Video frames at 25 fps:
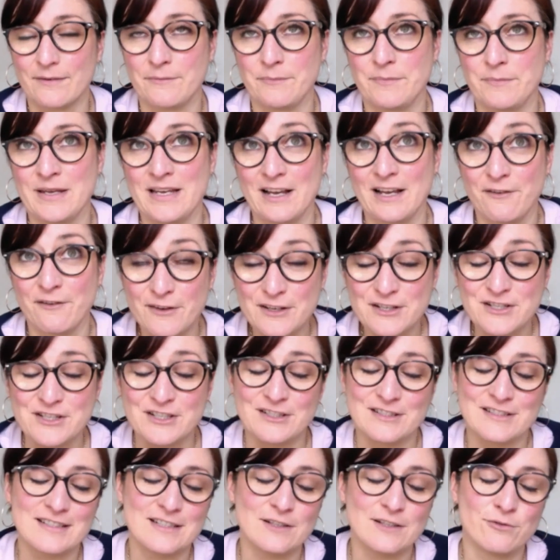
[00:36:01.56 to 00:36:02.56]
being
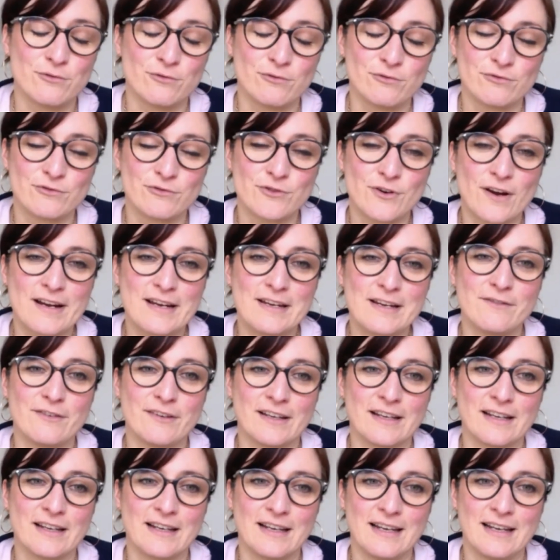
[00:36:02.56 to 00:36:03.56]
efficient. You know,
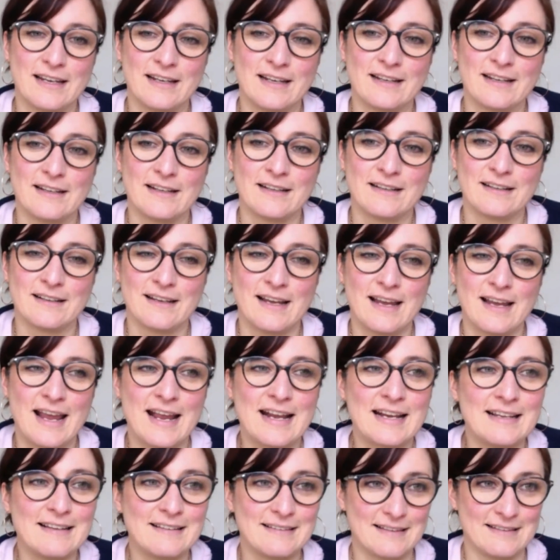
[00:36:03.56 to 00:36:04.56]
driving in
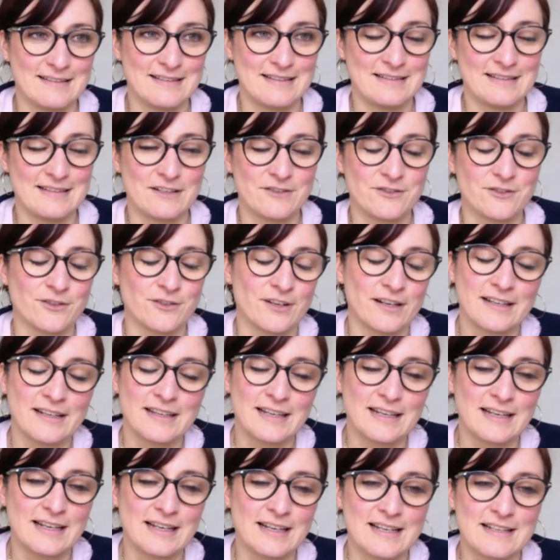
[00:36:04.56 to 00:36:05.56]
any city centre, I
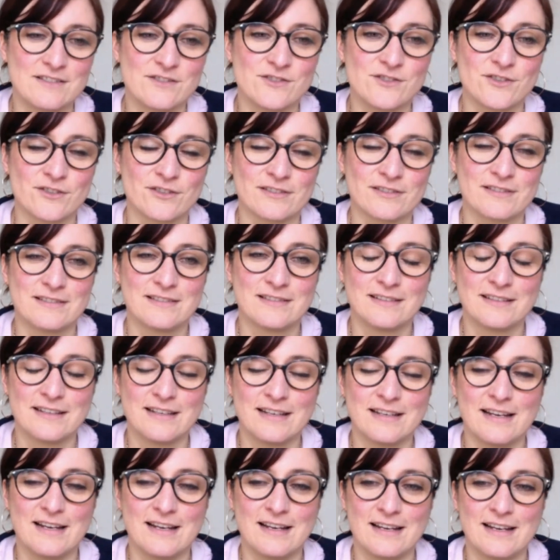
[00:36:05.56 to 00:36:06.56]
think, is just,
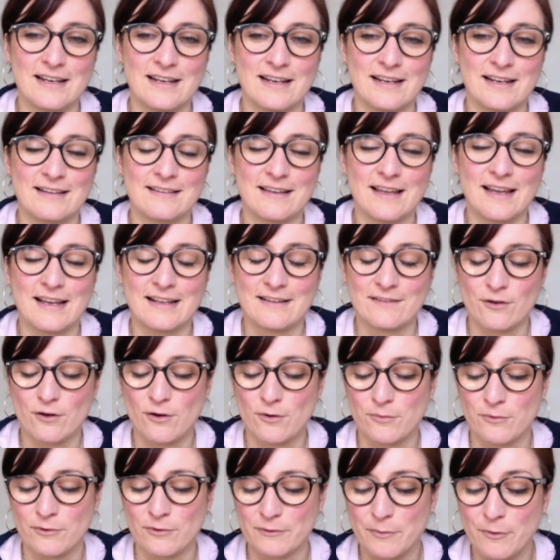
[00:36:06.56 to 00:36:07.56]
it's
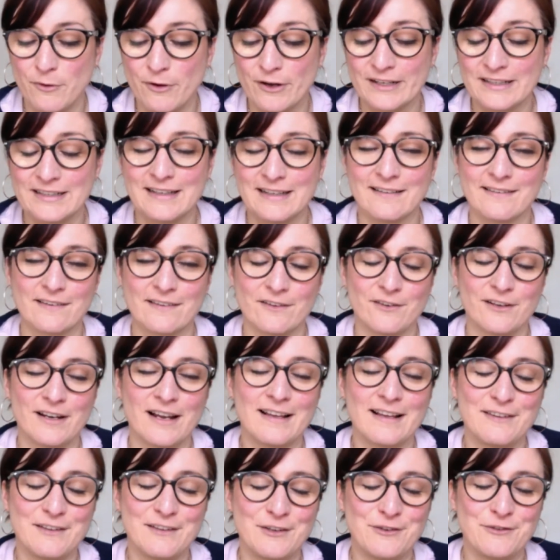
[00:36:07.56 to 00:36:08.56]
almost pointless
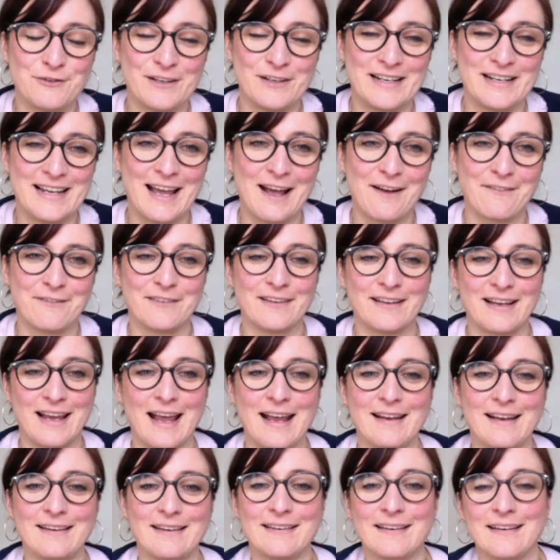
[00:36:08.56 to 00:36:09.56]
unless you really have to
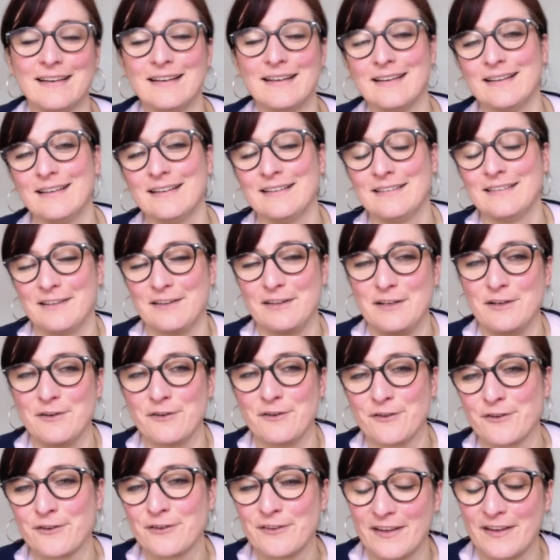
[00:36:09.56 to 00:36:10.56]
get to the
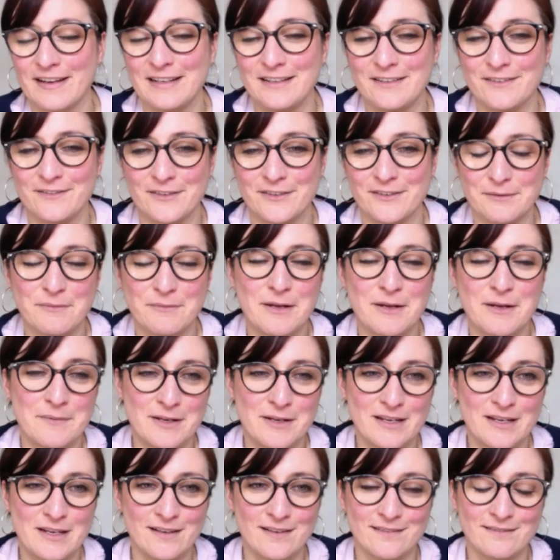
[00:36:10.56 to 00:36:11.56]
other side of it,
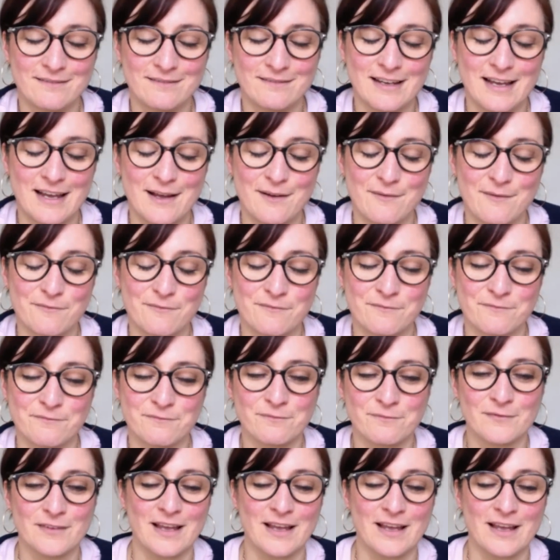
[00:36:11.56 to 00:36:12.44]
maybe, and